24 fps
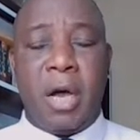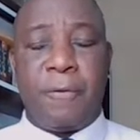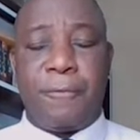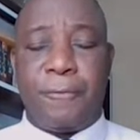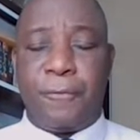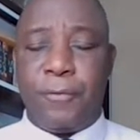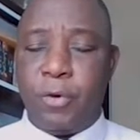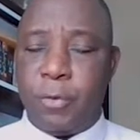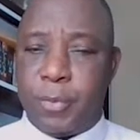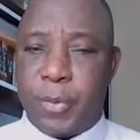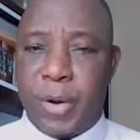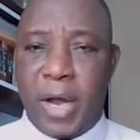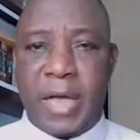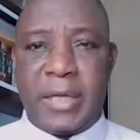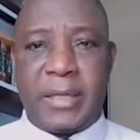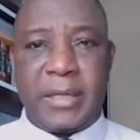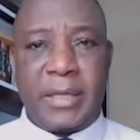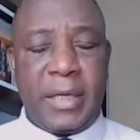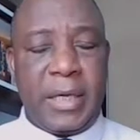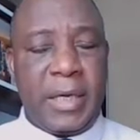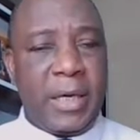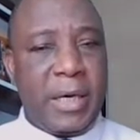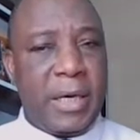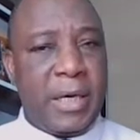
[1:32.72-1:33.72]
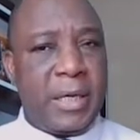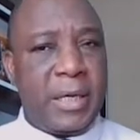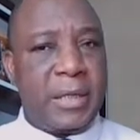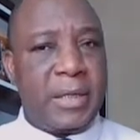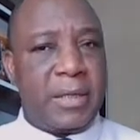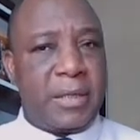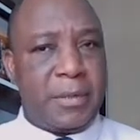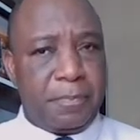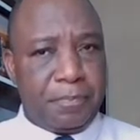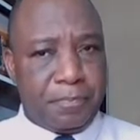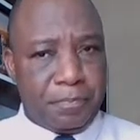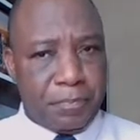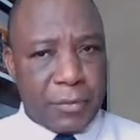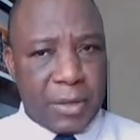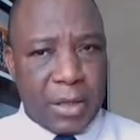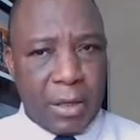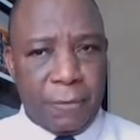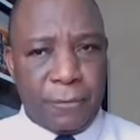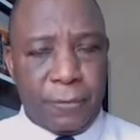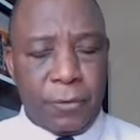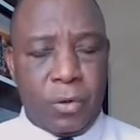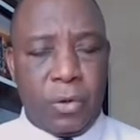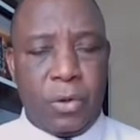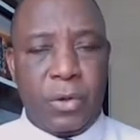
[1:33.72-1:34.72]
food prices,
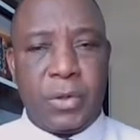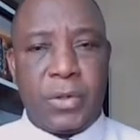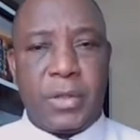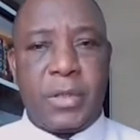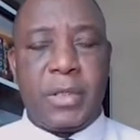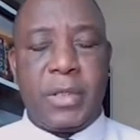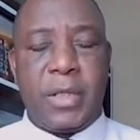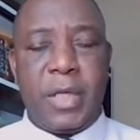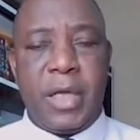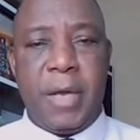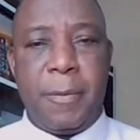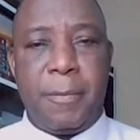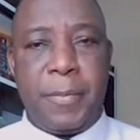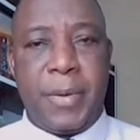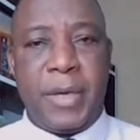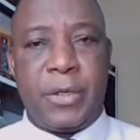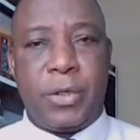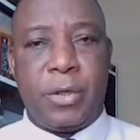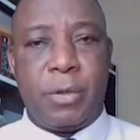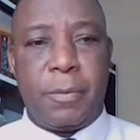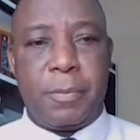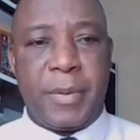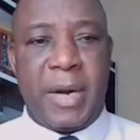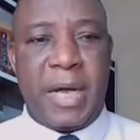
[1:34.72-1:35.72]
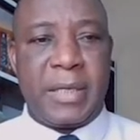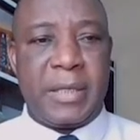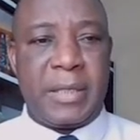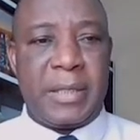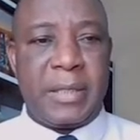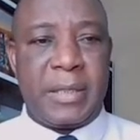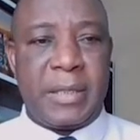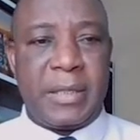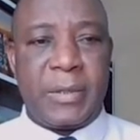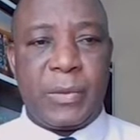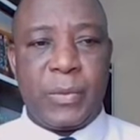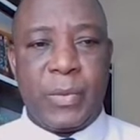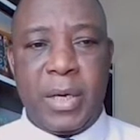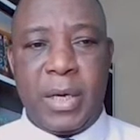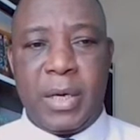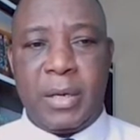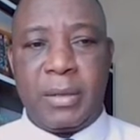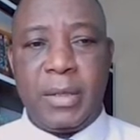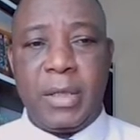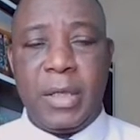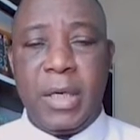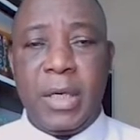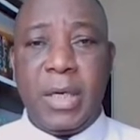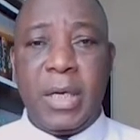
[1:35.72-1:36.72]
of course, the petrol prices as well.